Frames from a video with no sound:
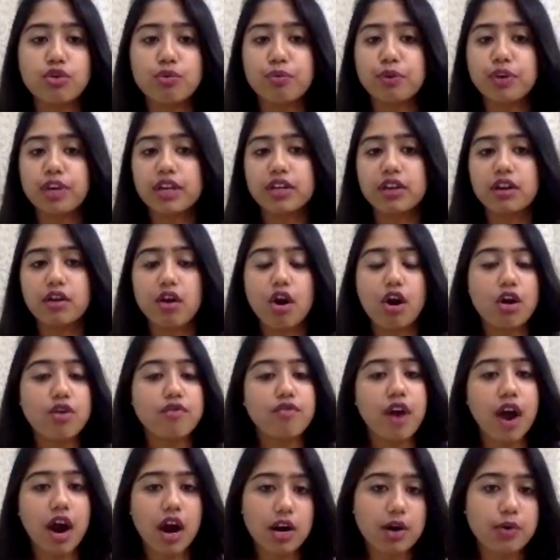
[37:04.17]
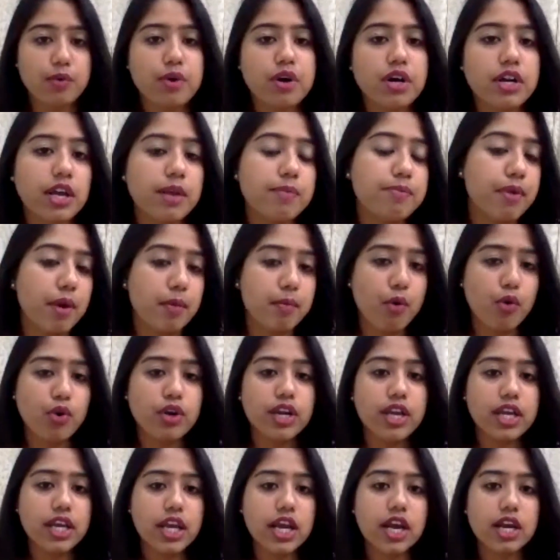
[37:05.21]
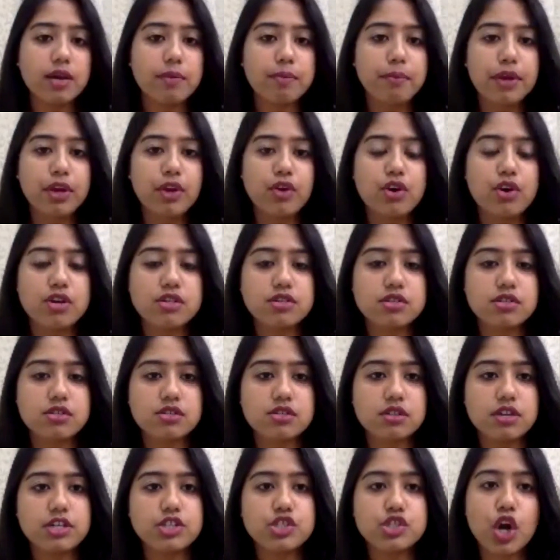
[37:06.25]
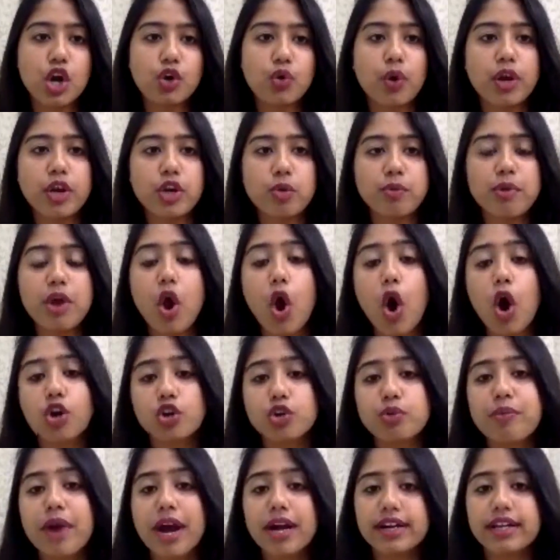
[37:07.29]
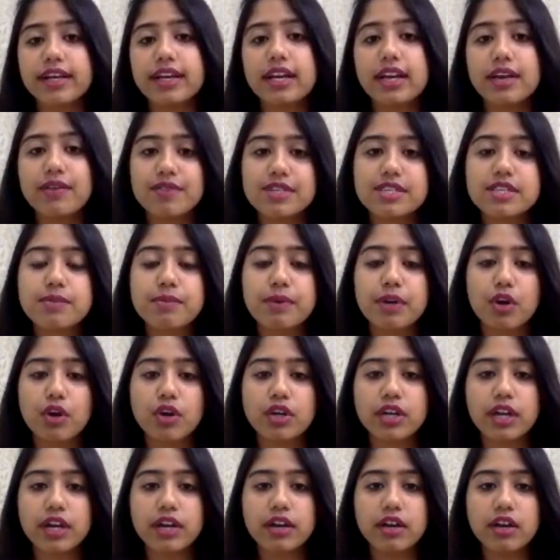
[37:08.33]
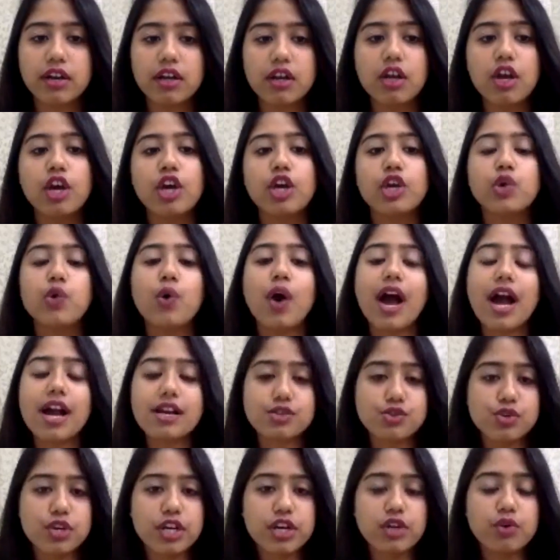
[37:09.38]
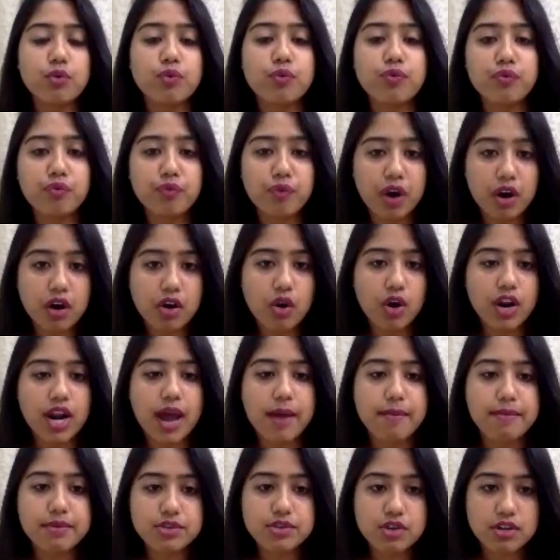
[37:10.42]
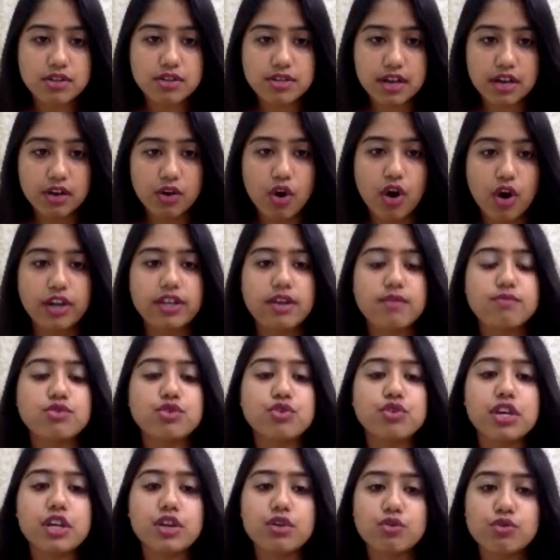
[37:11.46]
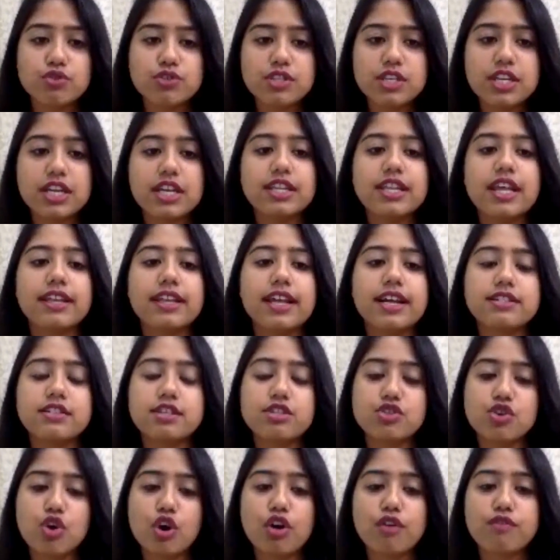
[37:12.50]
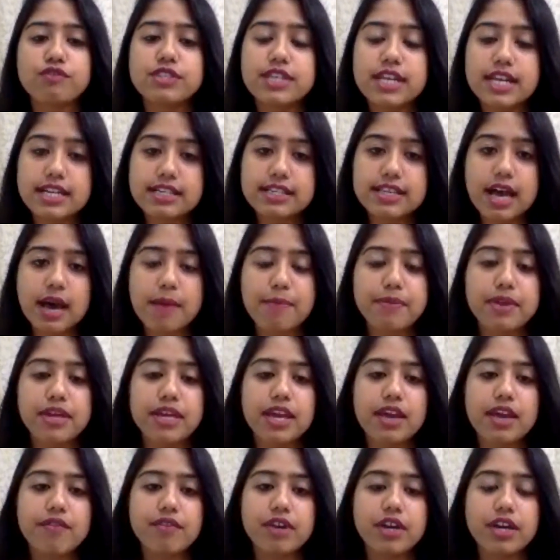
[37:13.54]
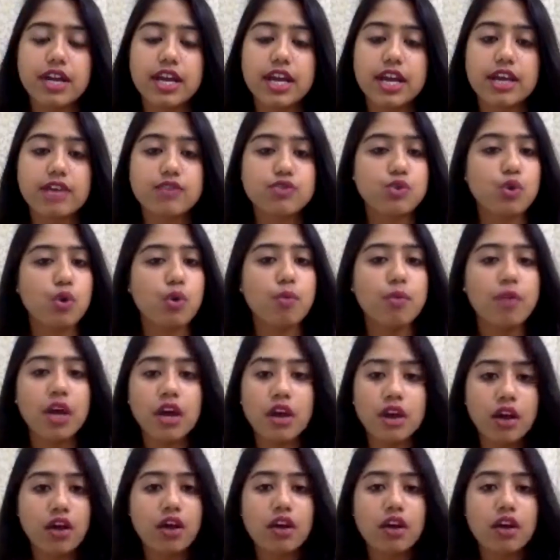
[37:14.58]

you put in a lot of hard work in promoting it, because it's not going to be automatically visible on Kindle. Actually need to work on Amazon's algorithms. You need to see that there's a sort of sales happening every day. So